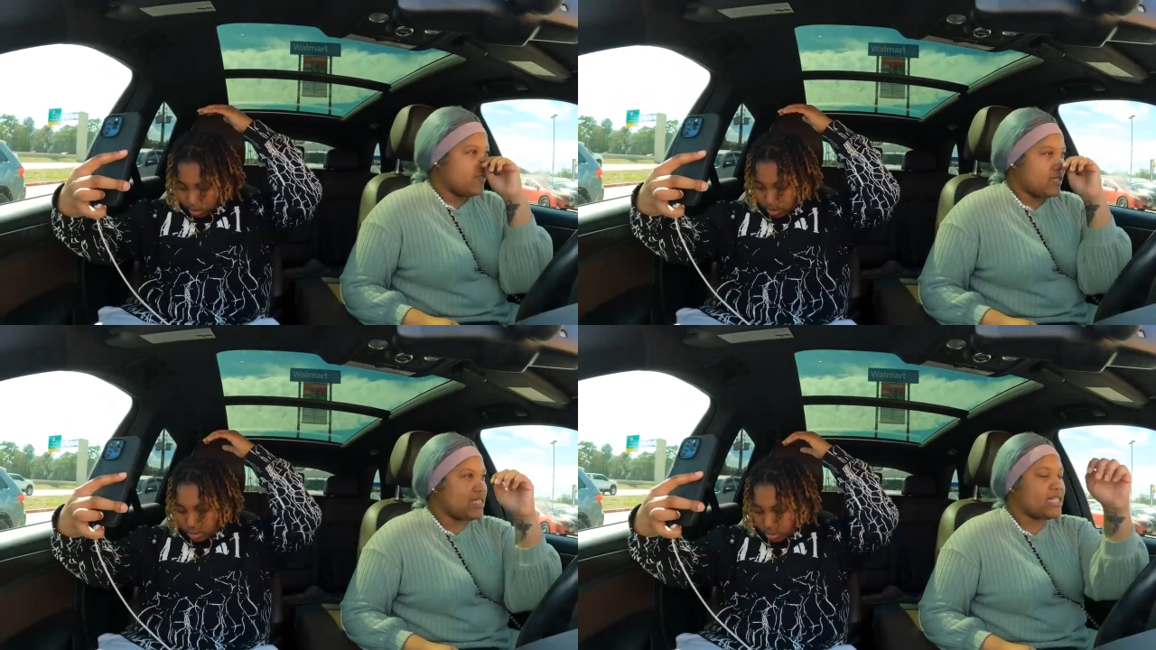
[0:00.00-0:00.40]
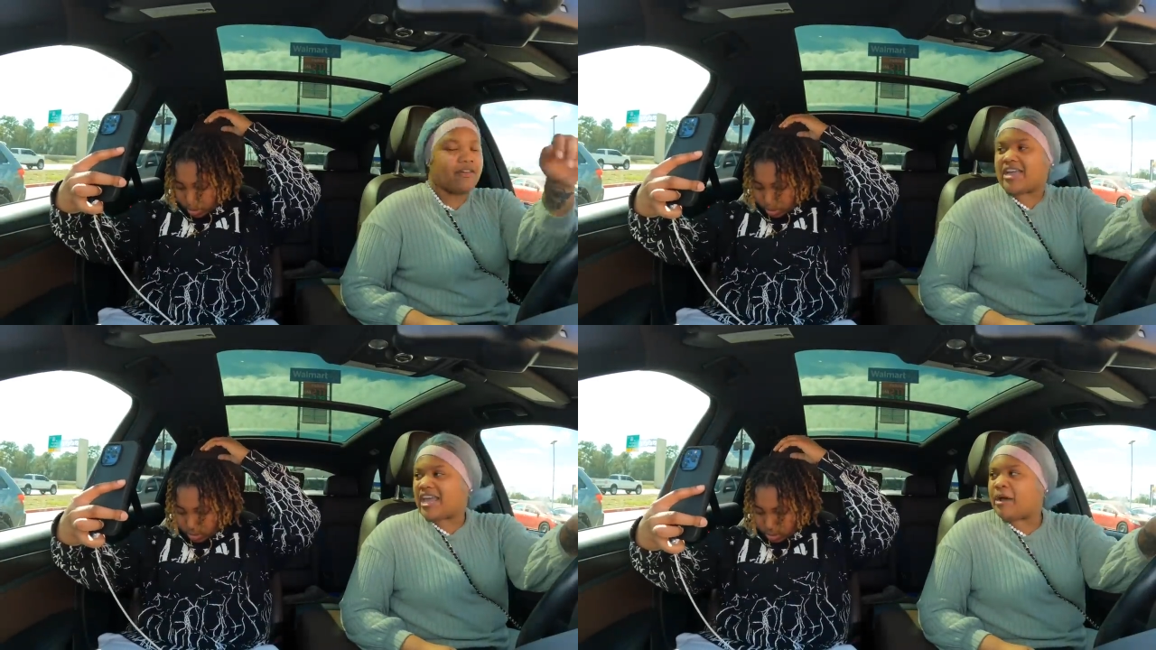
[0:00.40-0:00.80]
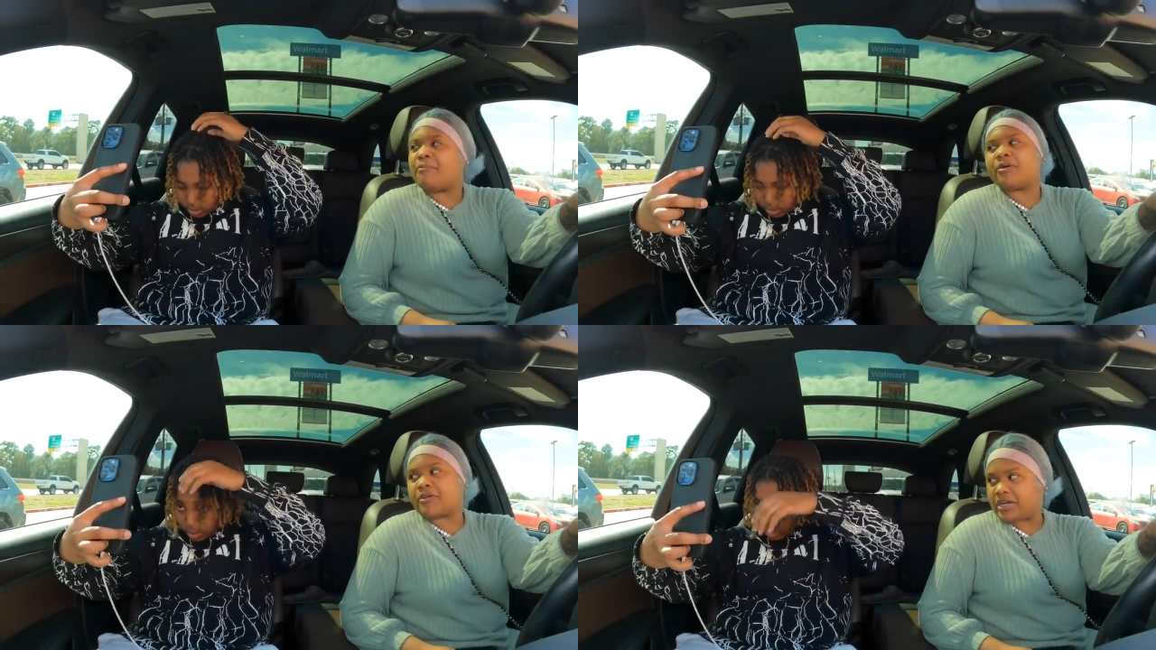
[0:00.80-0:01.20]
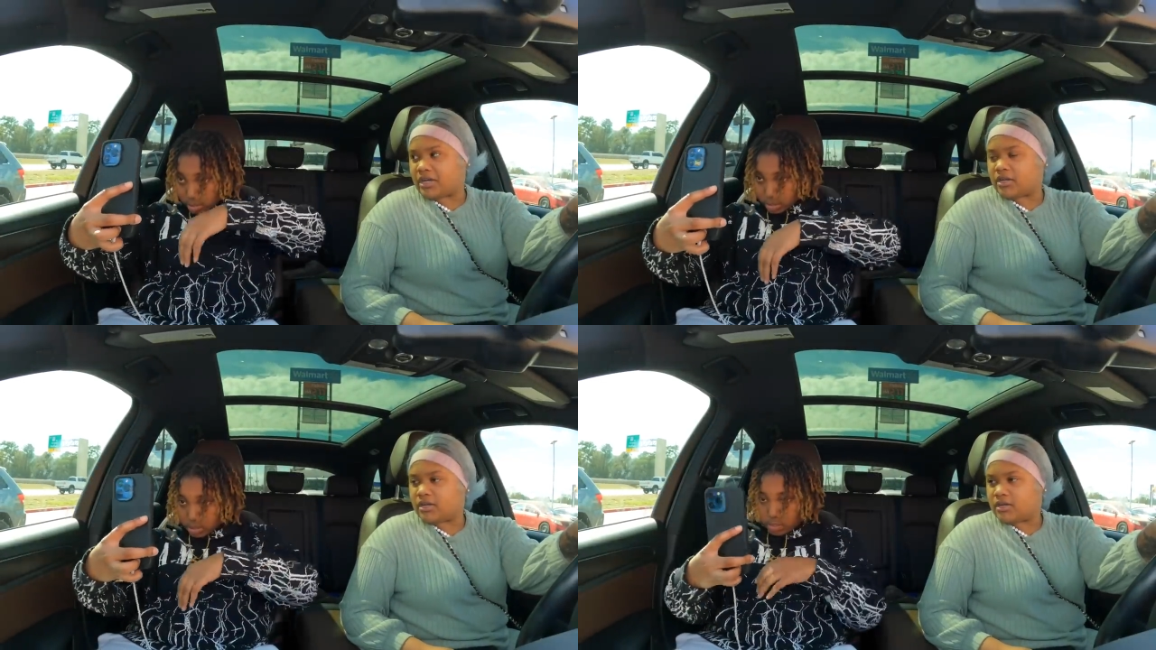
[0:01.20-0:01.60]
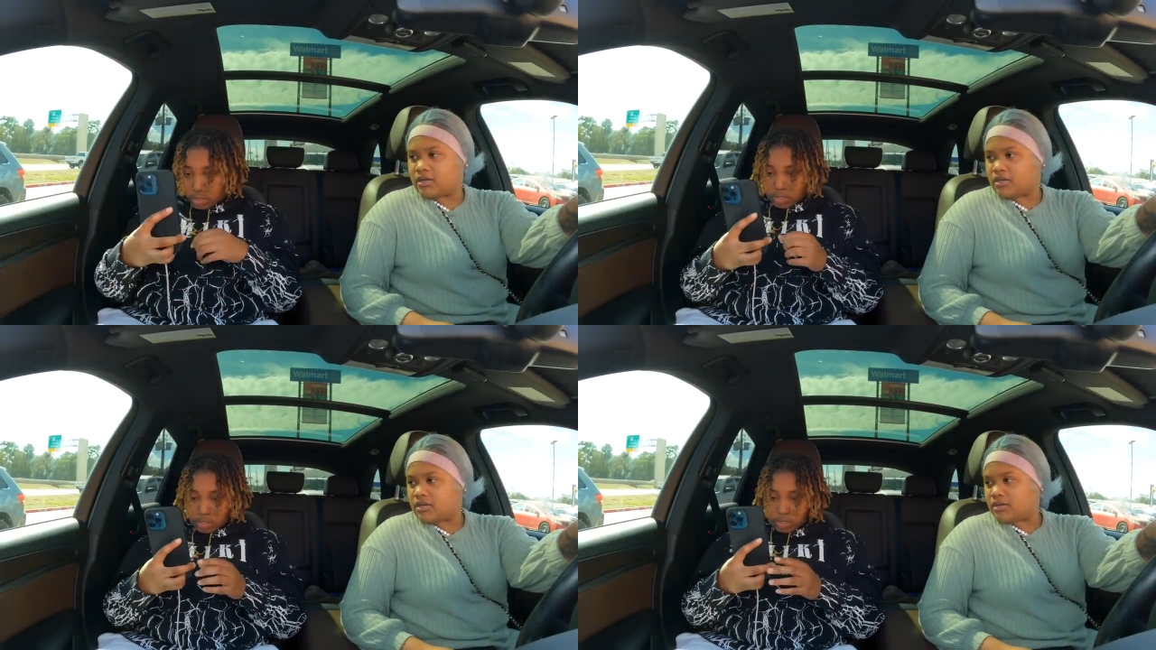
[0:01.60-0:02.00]
Speaker 1: It's giving hypocrite.
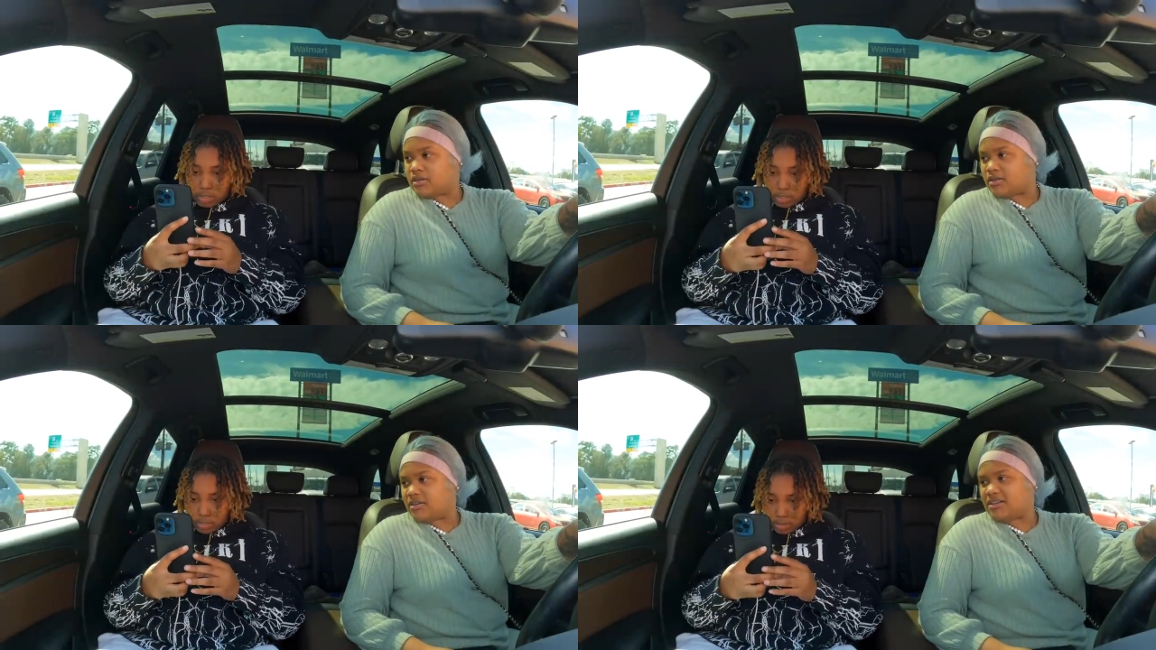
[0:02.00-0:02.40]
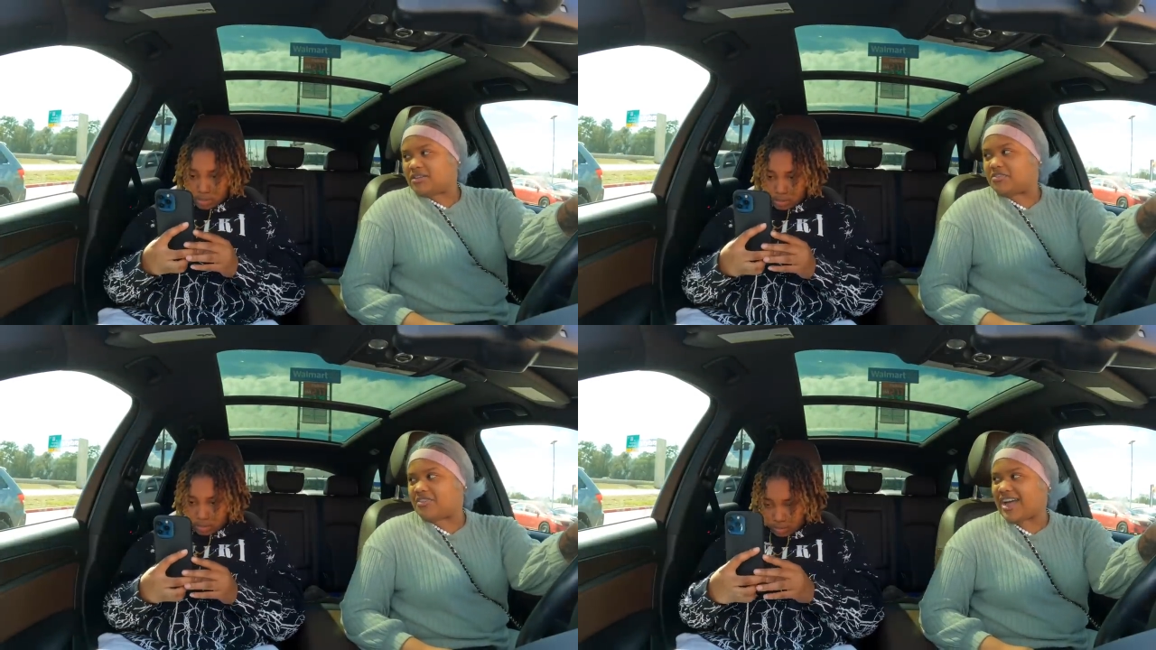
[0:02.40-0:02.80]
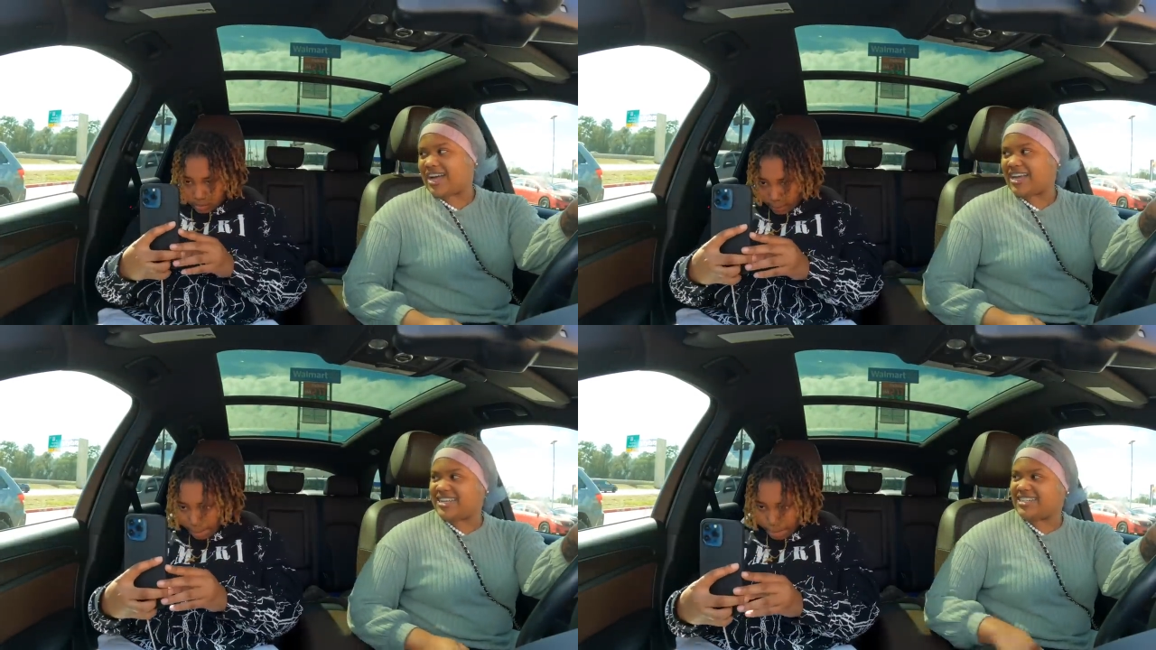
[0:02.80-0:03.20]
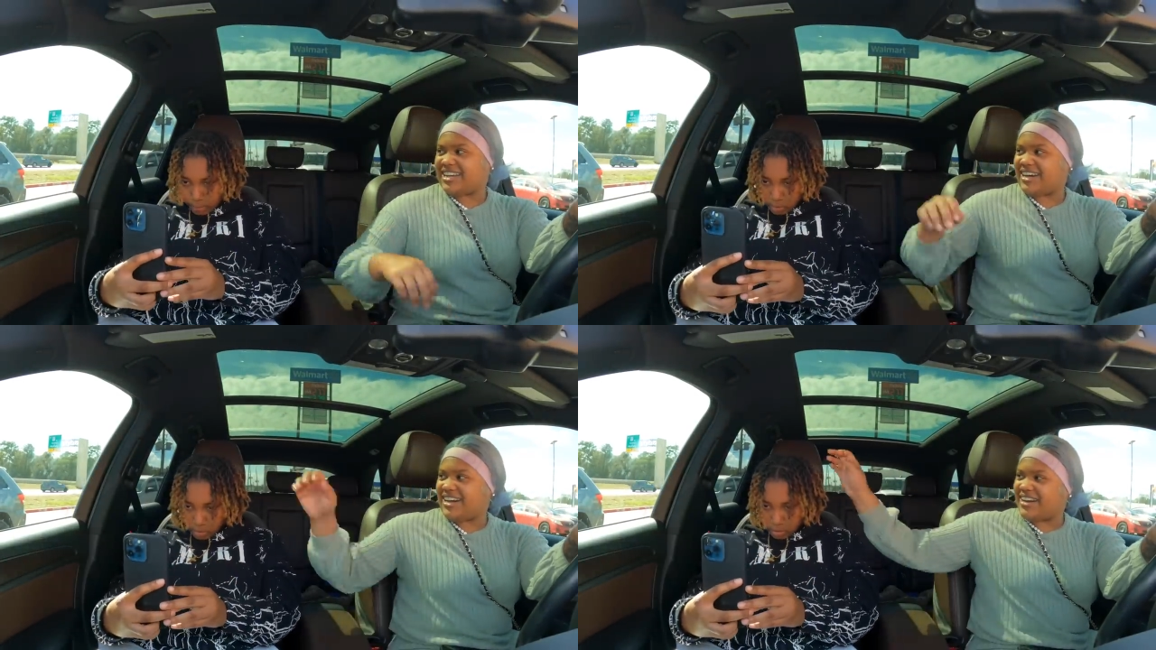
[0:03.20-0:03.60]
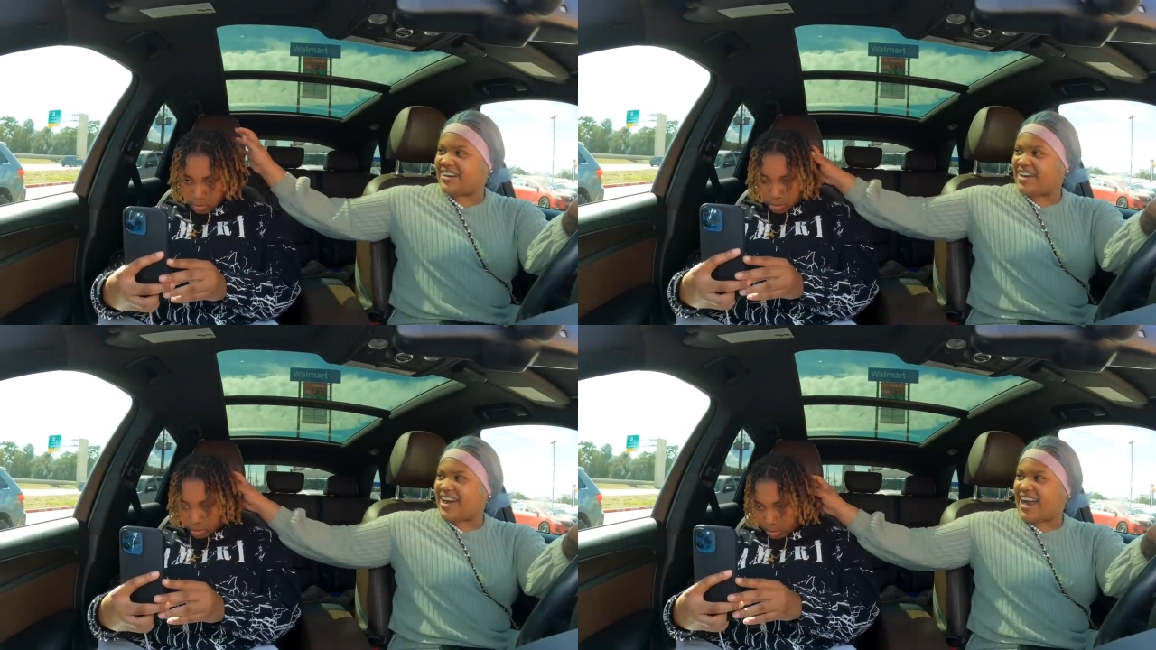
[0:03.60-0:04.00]
You look fine
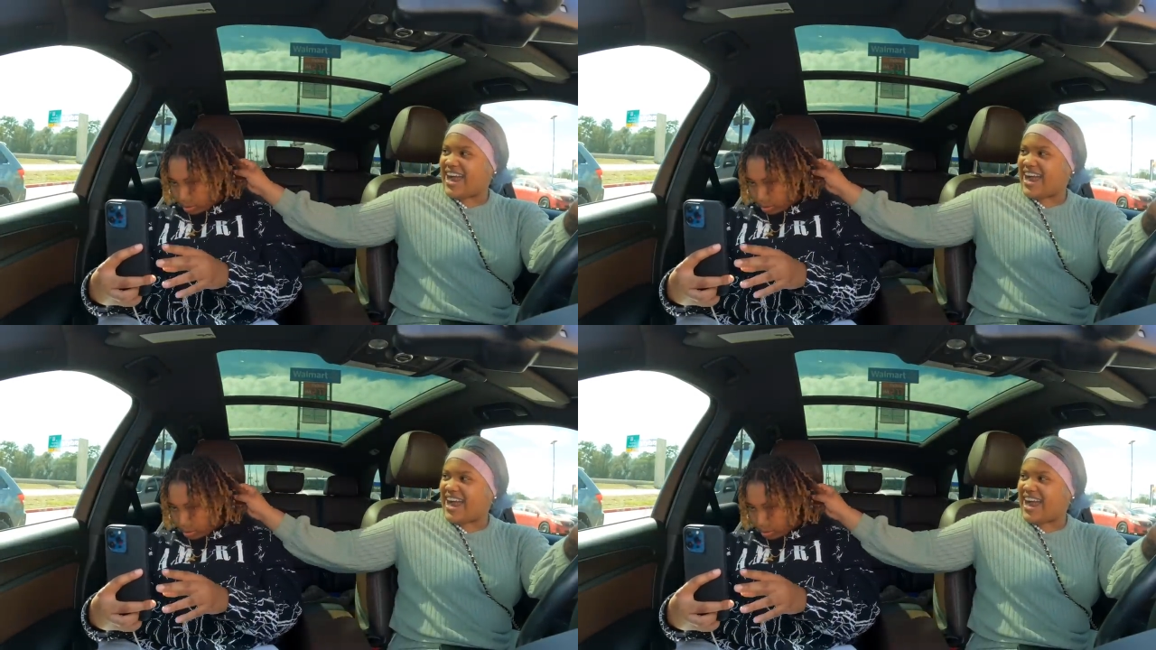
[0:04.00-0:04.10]
though, girl.